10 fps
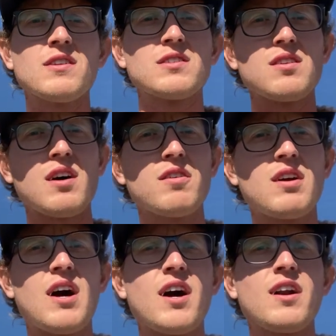this love of
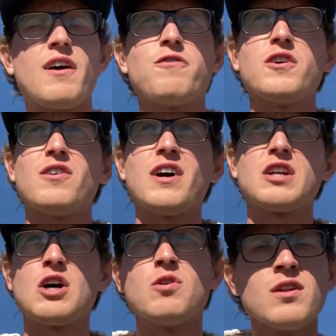God. I feel like
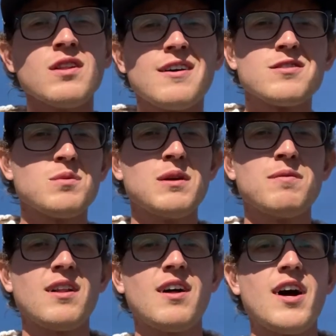no one loves me in
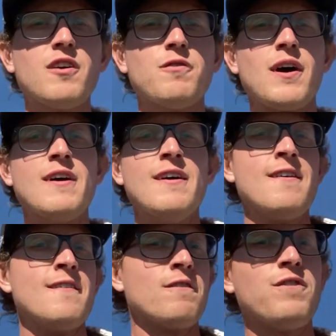my life. My
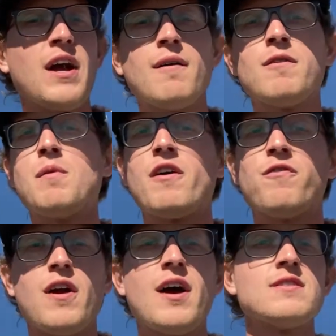family, my
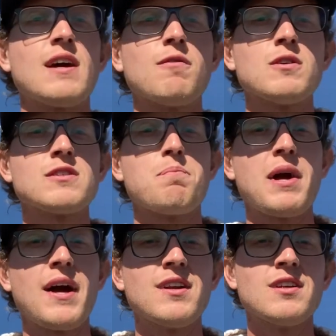friends, everyone's
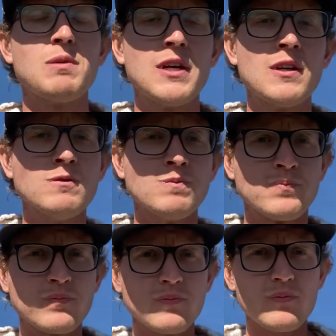abandoned me."
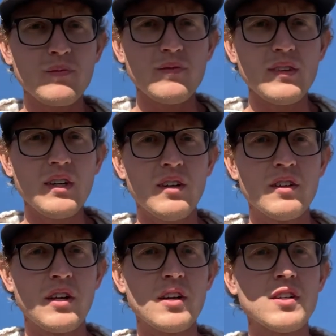
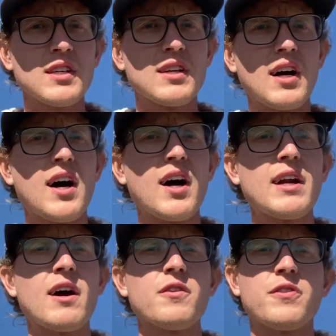There is a God
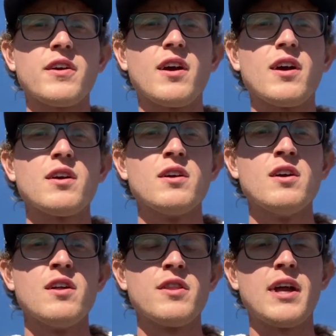out there
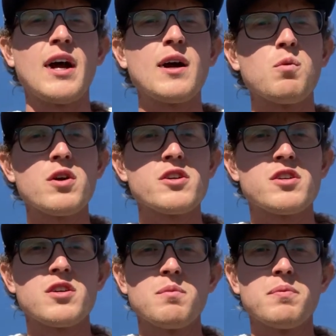that I
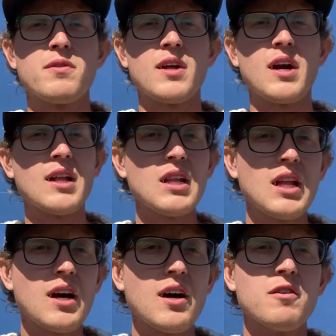worship, that I
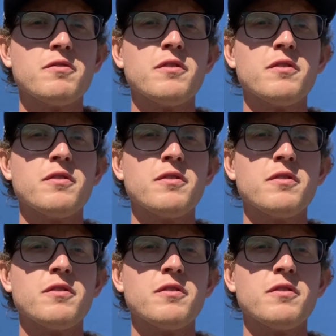love.